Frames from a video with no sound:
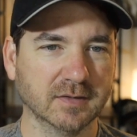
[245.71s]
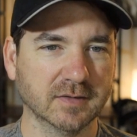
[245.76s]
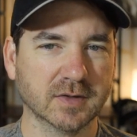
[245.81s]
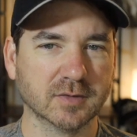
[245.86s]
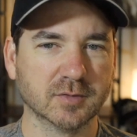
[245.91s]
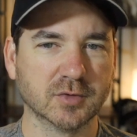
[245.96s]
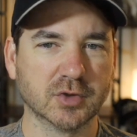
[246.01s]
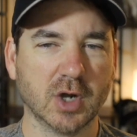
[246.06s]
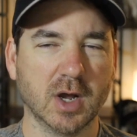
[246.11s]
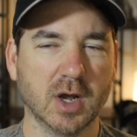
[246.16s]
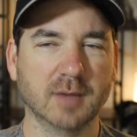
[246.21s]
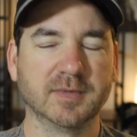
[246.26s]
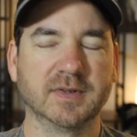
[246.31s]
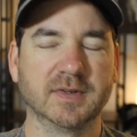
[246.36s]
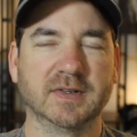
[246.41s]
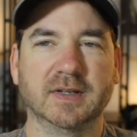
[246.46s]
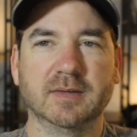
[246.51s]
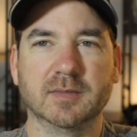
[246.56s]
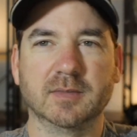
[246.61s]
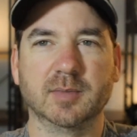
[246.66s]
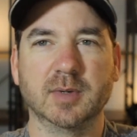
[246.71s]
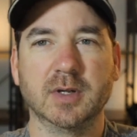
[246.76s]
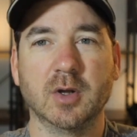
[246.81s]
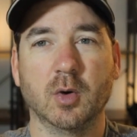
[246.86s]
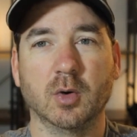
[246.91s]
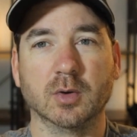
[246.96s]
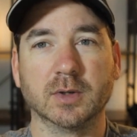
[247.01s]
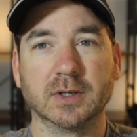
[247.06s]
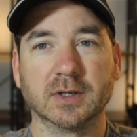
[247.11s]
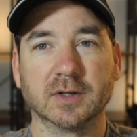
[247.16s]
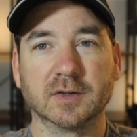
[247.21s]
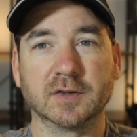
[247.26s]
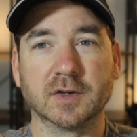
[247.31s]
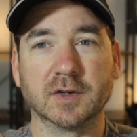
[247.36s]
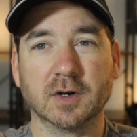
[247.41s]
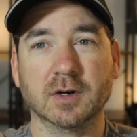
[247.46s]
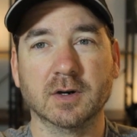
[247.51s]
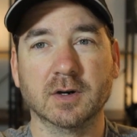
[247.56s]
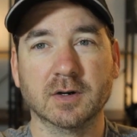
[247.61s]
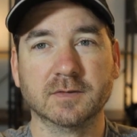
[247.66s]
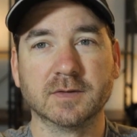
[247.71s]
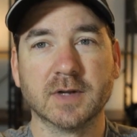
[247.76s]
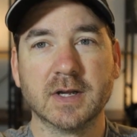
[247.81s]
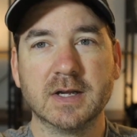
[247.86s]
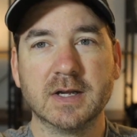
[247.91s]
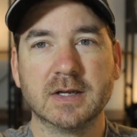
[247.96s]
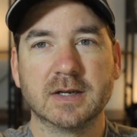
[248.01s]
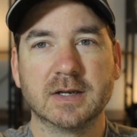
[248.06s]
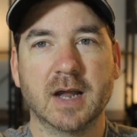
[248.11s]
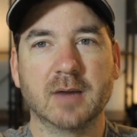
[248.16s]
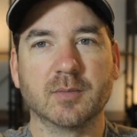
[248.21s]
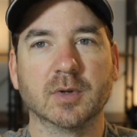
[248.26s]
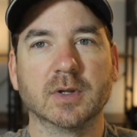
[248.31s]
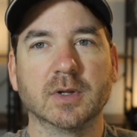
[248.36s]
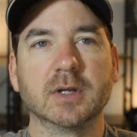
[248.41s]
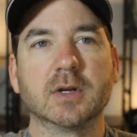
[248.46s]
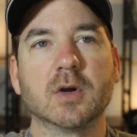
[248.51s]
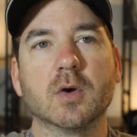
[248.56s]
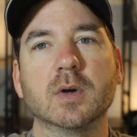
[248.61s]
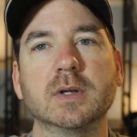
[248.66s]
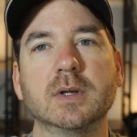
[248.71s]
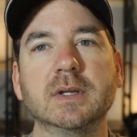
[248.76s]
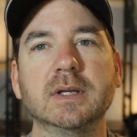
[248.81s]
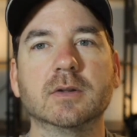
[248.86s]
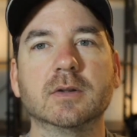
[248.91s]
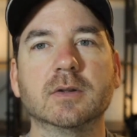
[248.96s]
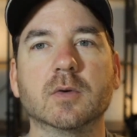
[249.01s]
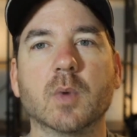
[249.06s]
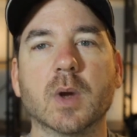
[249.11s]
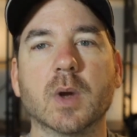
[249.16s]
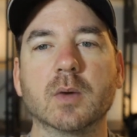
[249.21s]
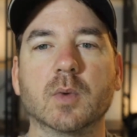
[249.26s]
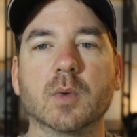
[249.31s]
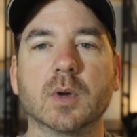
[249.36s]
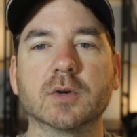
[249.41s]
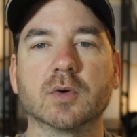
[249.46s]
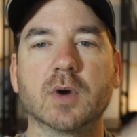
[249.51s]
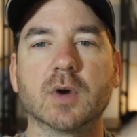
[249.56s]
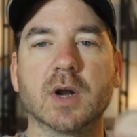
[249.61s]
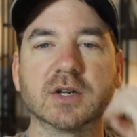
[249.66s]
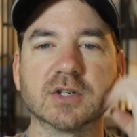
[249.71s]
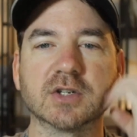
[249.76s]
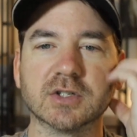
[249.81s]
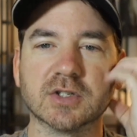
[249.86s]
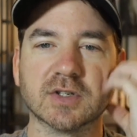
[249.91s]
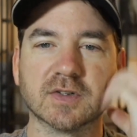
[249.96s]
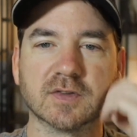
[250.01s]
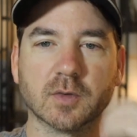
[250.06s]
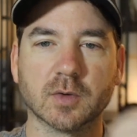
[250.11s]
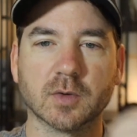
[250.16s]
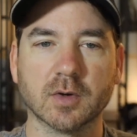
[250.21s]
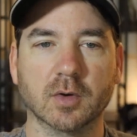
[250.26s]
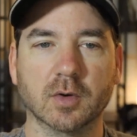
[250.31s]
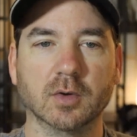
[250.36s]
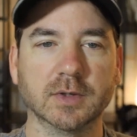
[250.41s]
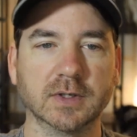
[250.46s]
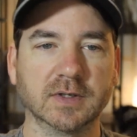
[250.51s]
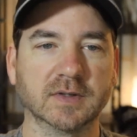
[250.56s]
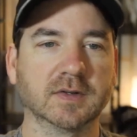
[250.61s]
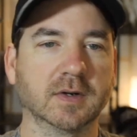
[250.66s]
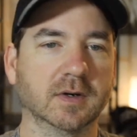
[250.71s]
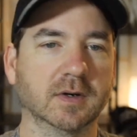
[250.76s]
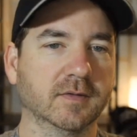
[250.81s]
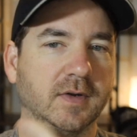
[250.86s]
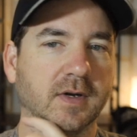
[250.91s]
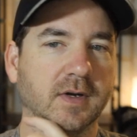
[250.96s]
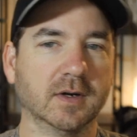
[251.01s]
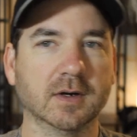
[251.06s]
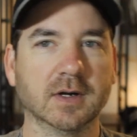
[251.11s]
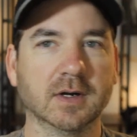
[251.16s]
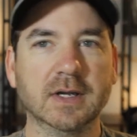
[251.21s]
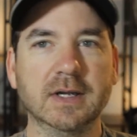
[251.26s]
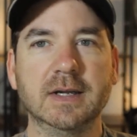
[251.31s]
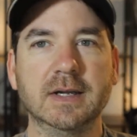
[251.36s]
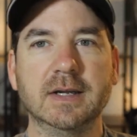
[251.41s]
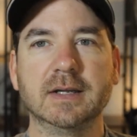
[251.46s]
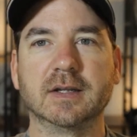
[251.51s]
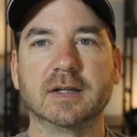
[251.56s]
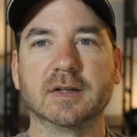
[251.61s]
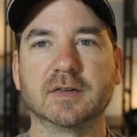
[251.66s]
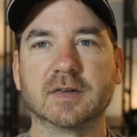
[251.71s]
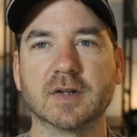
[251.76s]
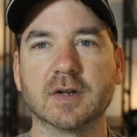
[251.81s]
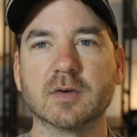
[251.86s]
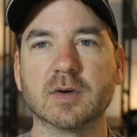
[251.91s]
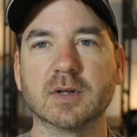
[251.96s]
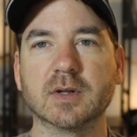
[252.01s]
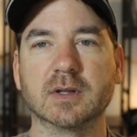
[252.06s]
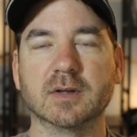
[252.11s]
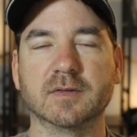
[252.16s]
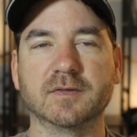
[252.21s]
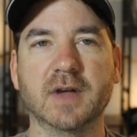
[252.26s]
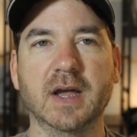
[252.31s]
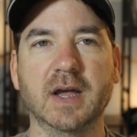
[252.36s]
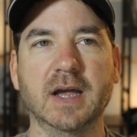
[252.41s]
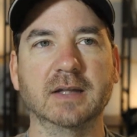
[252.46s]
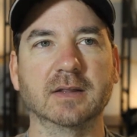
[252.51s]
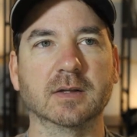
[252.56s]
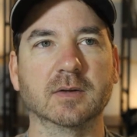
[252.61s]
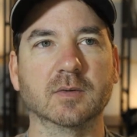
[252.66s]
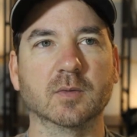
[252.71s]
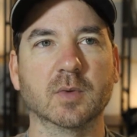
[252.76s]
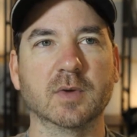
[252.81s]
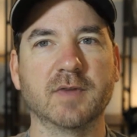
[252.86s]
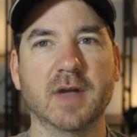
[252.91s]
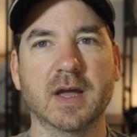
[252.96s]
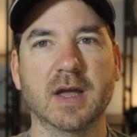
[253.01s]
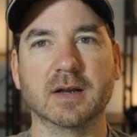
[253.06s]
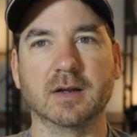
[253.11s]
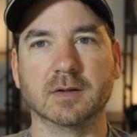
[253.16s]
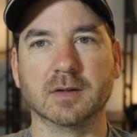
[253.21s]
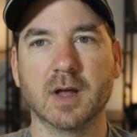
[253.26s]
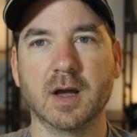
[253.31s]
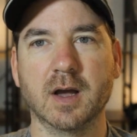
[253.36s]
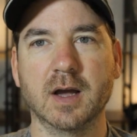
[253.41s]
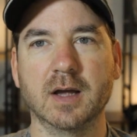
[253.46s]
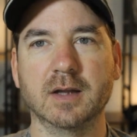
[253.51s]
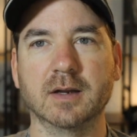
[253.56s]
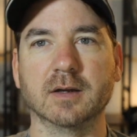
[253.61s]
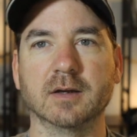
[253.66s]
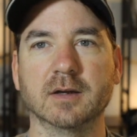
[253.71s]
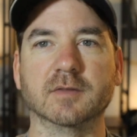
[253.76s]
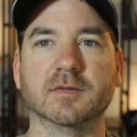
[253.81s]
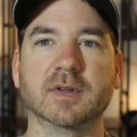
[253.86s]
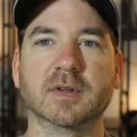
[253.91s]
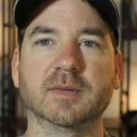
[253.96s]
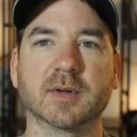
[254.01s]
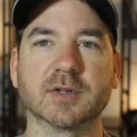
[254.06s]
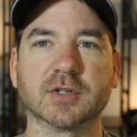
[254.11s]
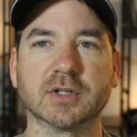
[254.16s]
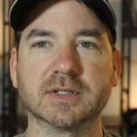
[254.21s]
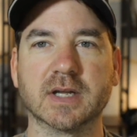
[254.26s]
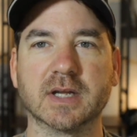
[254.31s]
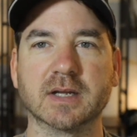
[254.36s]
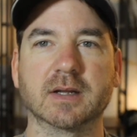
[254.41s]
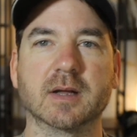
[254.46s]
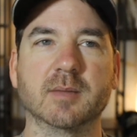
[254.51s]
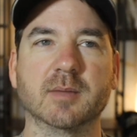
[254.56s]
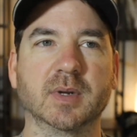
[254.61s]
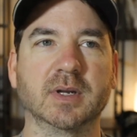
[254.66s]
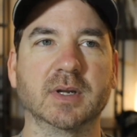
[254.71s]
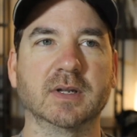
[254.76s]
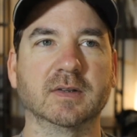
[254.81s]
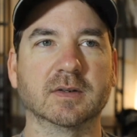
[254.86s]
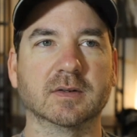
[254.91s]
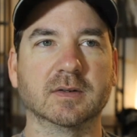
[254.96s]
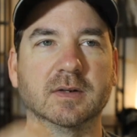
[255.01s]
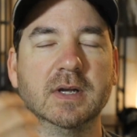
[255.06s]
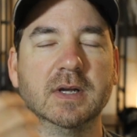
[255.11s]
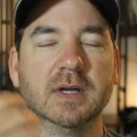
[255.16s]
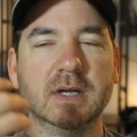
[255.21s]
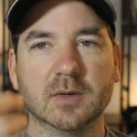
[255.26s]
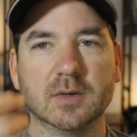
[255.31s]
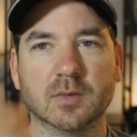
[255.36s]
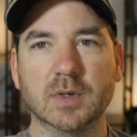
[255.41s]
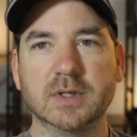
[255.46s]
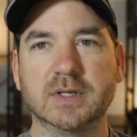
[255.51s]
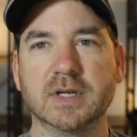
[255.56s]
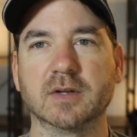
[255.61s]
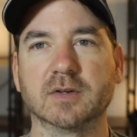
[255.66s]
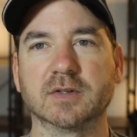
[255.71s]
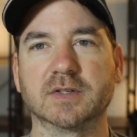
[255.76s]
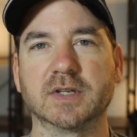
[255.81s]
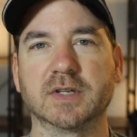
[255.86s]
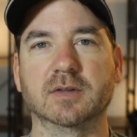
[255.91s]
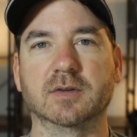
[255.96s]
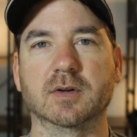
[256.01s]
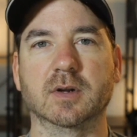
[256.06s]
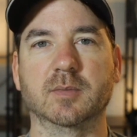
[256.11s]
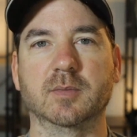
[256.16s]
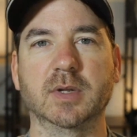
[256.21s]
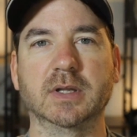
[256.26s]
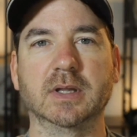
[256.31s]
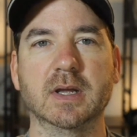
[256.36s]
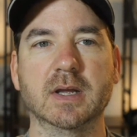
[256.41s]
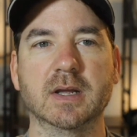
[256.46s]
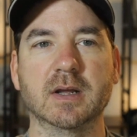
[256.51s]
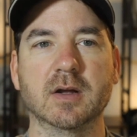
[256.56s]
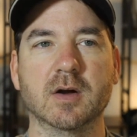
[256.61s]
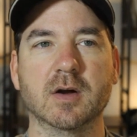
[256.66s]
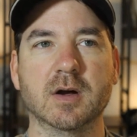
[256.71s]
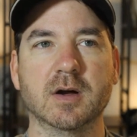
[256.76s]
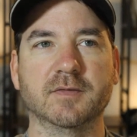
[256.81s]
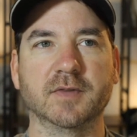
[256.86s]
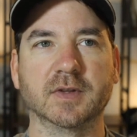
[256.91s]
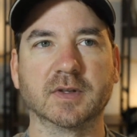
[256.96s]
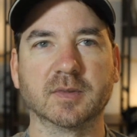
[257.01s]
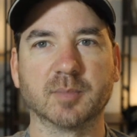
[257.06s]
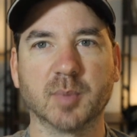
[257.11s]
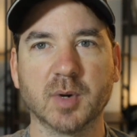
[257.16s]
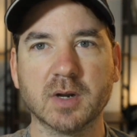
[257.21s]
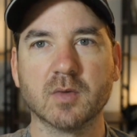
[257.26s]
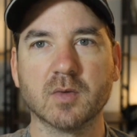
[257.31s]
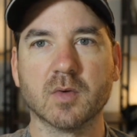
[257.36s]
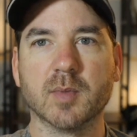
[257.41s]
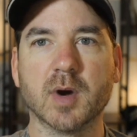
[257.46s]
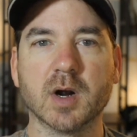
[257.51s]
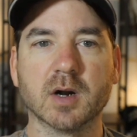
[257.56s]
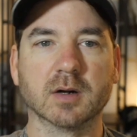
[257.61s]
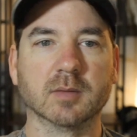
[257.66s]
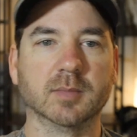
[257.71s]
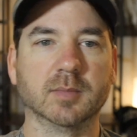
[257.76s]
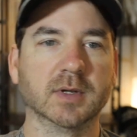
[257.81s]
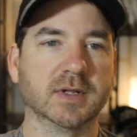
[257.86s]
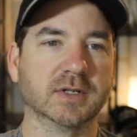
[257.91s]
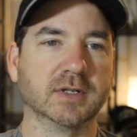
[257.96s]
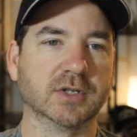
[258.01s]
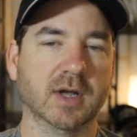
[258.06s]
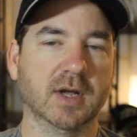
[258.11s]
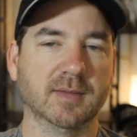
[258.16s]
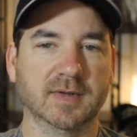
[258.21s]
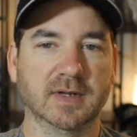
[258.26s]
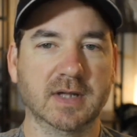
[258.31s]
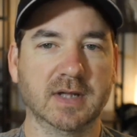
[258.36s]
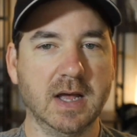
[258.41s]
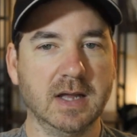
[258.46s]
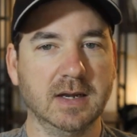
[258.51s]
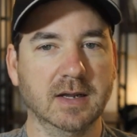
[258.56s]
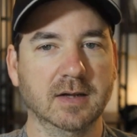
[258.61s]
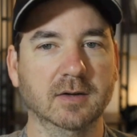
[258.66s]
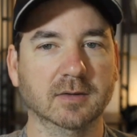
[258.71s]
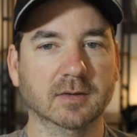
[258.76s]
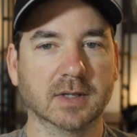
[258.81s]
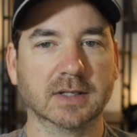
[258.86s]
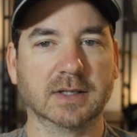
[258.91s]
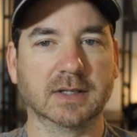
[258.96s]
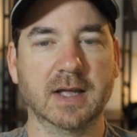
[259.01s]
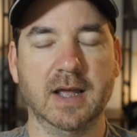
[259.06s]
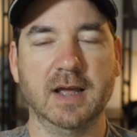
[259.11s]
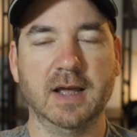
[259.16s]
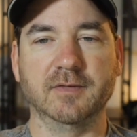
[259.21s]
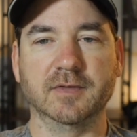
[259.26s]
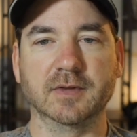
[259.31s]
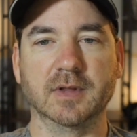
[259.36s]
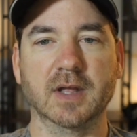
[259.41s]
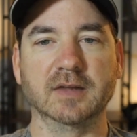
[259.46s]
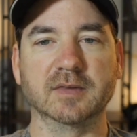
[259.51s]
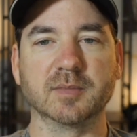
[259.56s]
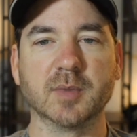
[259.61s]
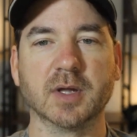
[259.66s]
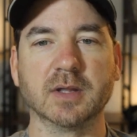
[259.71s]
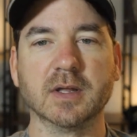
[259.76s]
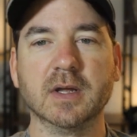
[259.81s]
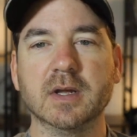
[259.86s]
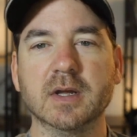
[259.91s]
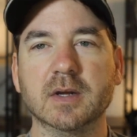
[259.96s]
So jobs seem to be holding serve, not really going either way, one direction, just sort of holding serve here, considering the fact that we've had a lot of, especially tech companies and retailers say that they're going to be laying off. It's pretty remarkable that jobs have kind of held like they have for last month.